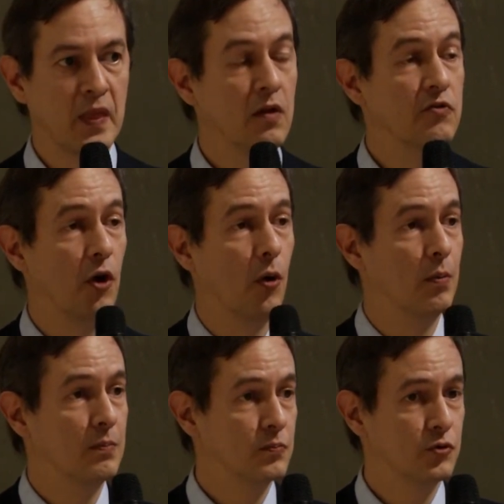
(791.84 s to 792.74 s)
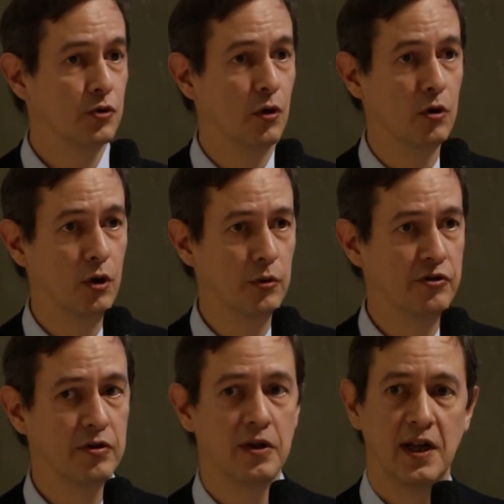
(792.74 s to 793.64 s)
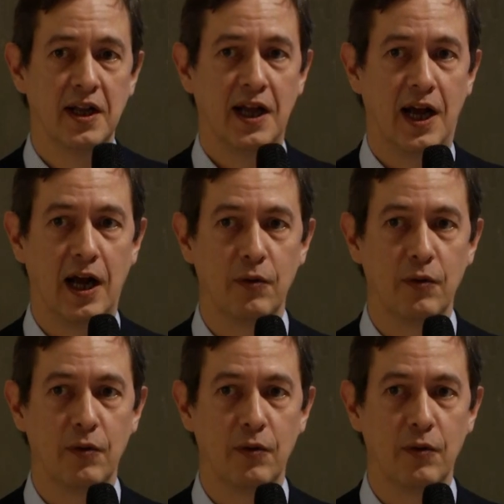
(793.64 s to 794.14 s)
So, to conclude, I